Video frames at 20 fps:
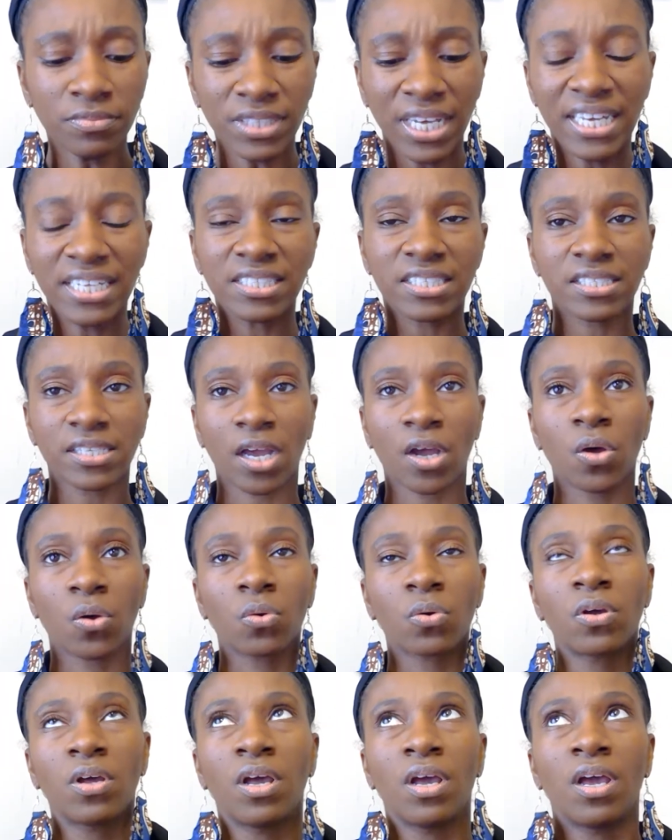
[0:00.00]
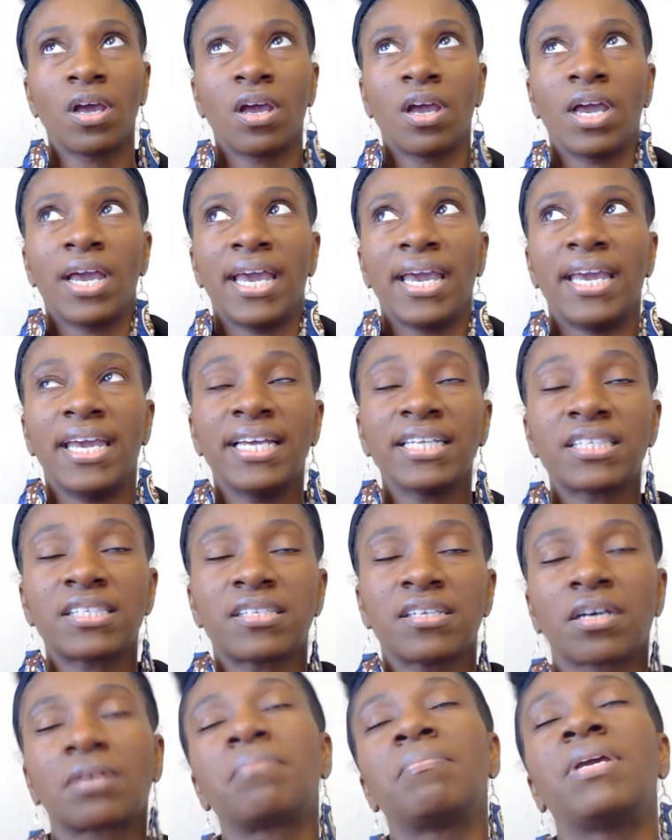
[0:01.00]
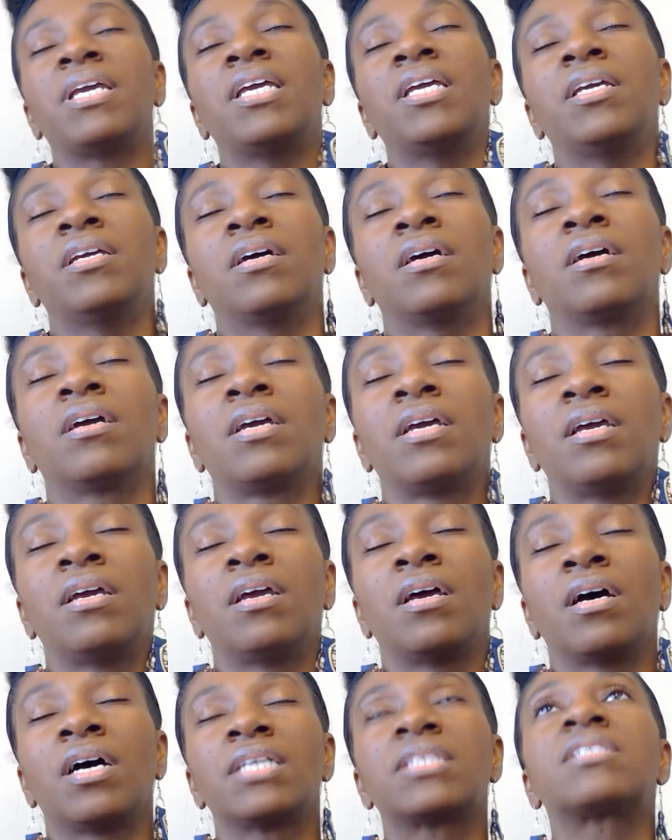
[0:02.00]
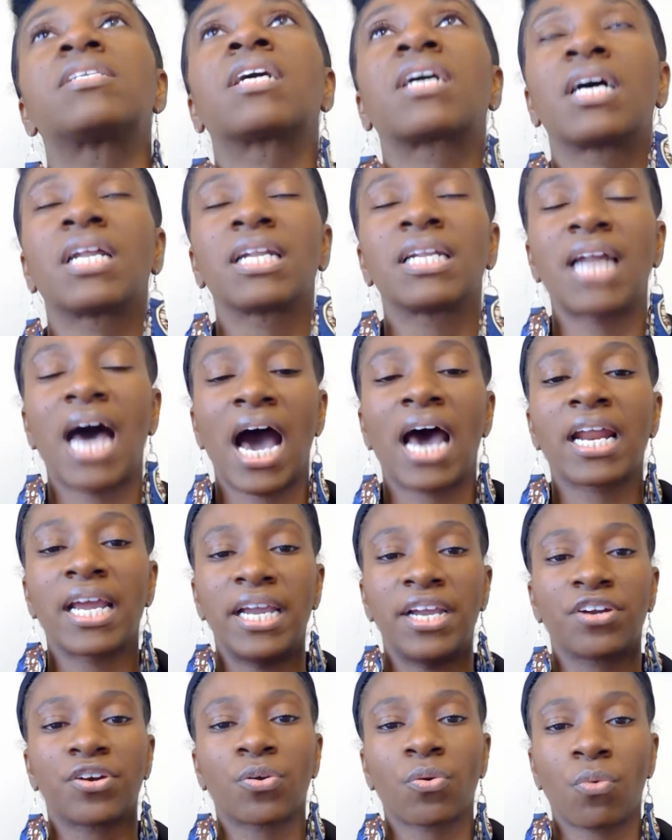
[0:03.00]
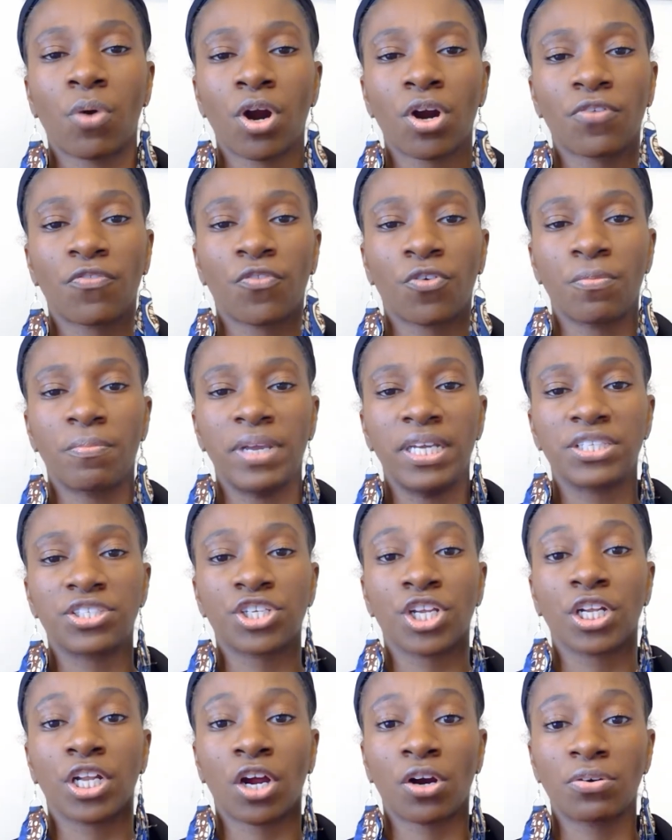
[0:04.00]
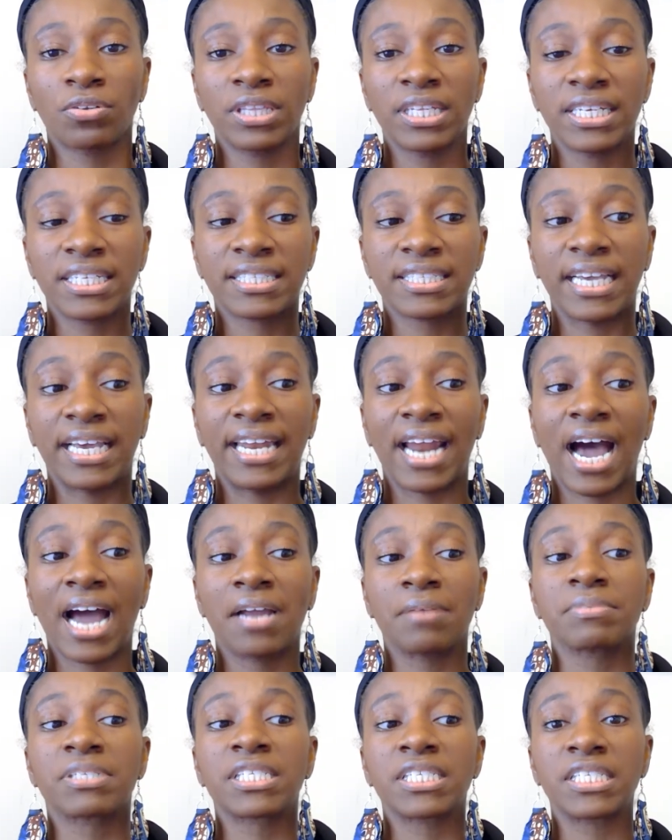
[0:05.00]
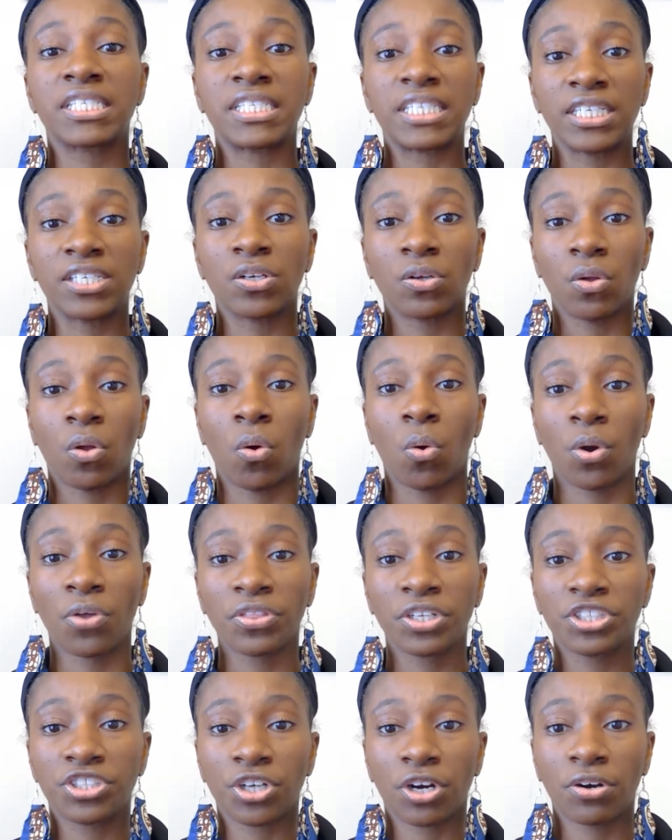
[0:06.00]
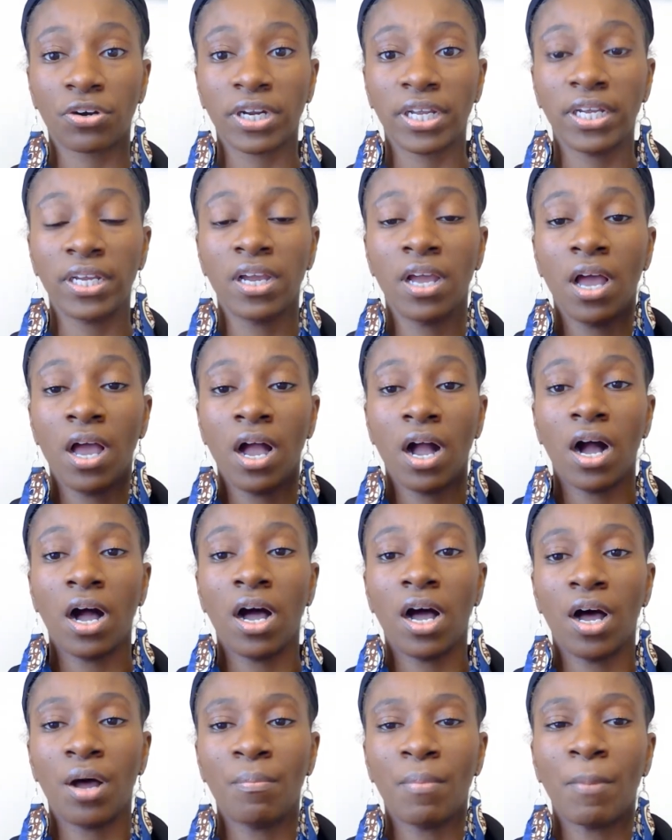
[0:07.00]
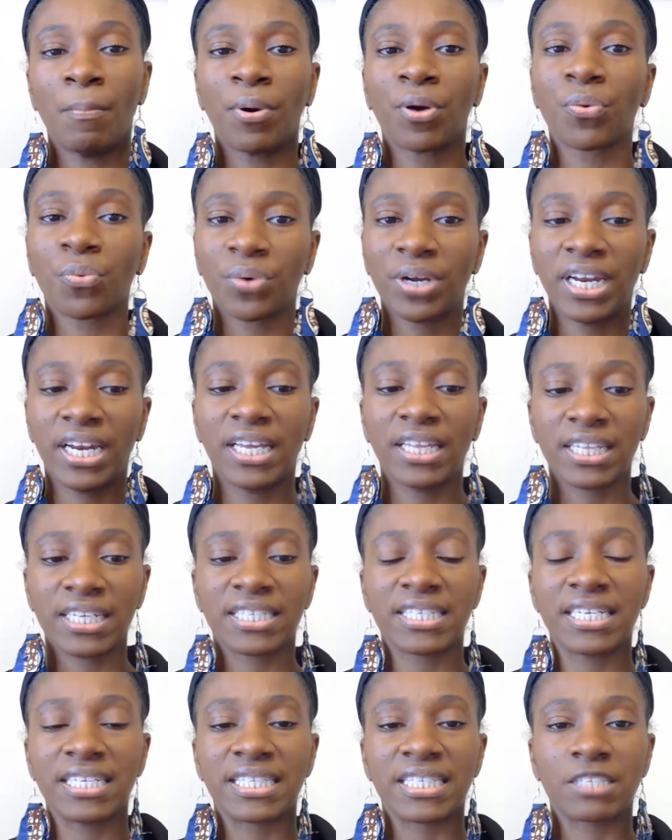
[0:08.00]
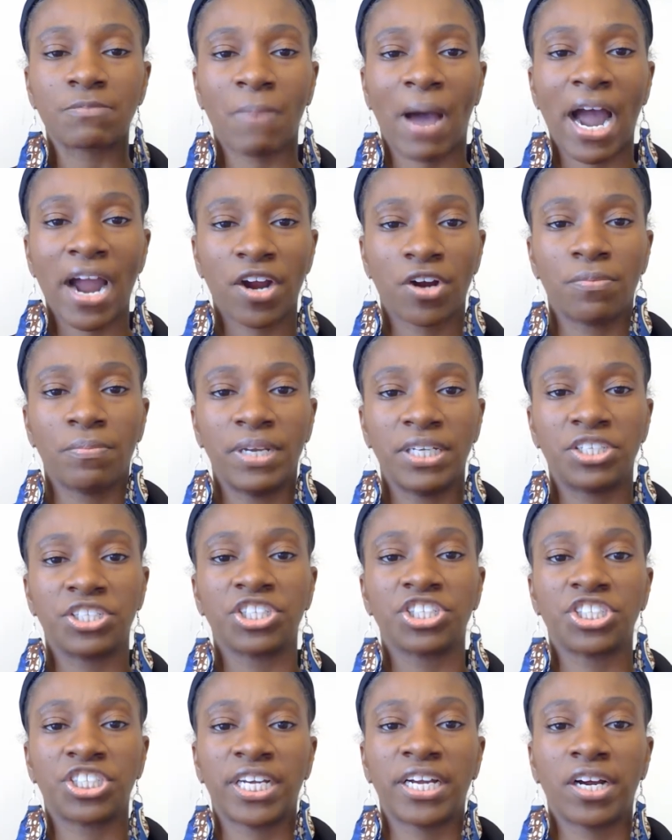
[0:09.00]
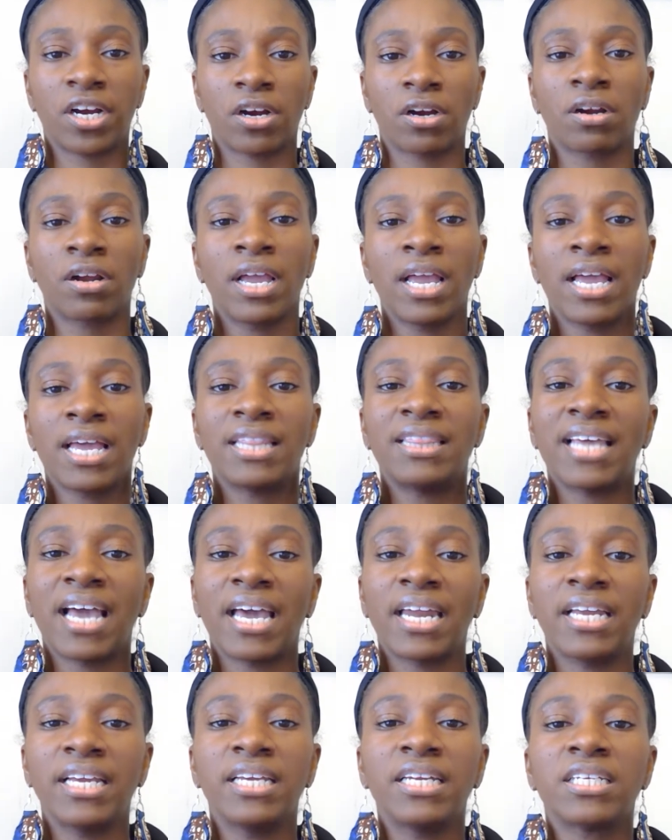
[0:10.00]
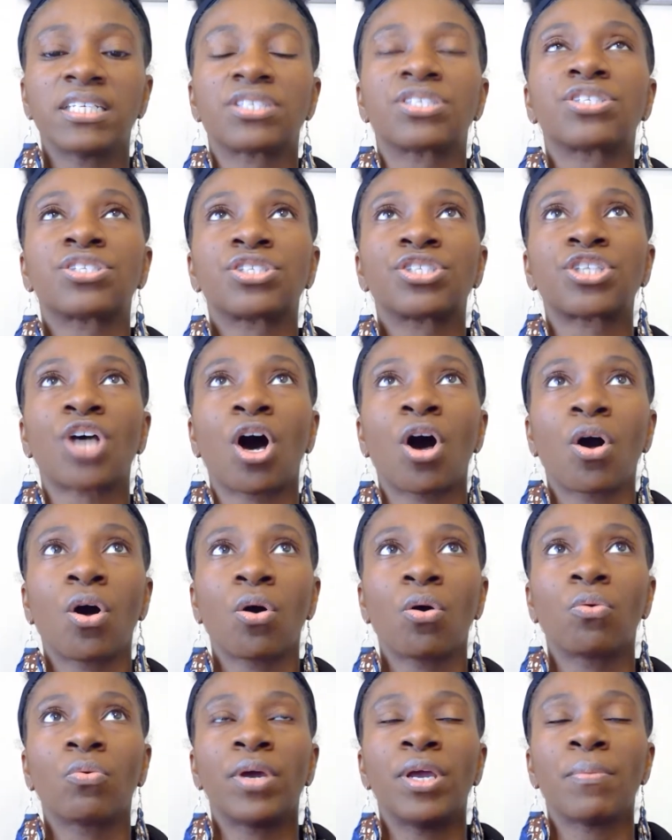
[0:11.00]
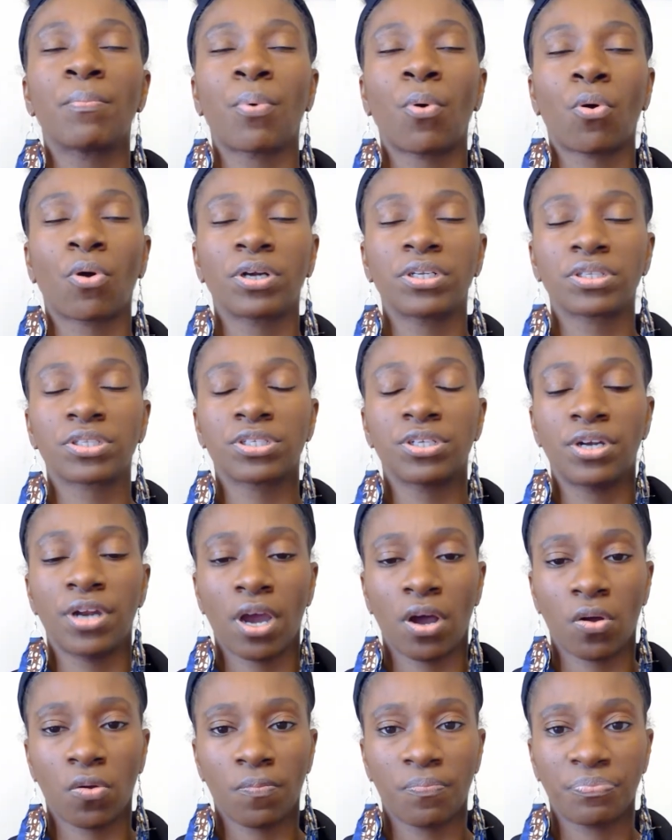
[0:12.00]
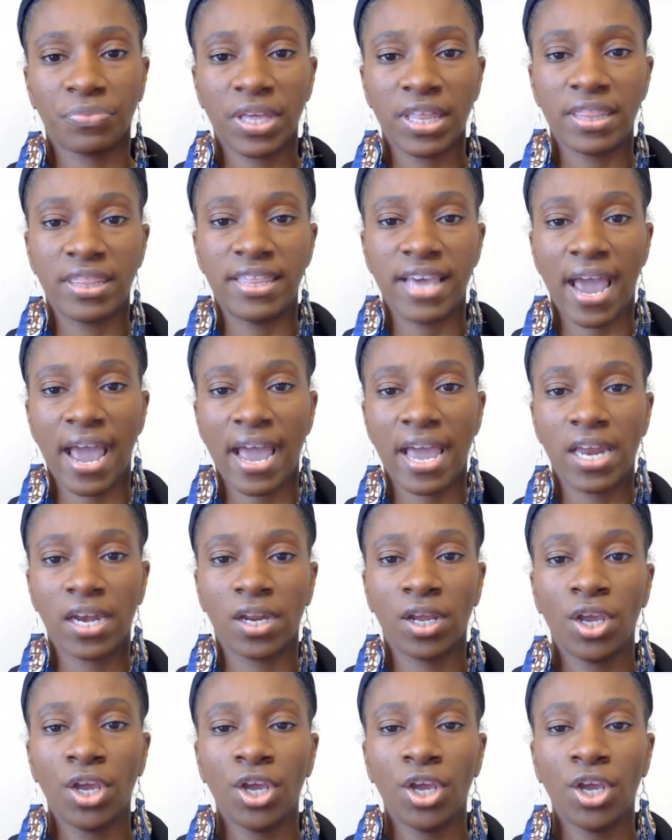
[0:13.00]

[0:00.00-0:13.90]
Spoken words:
And so it took a lot of inner work for me to learn this, and I am still on the journey. But reading this inspired me to share that it is so important to know that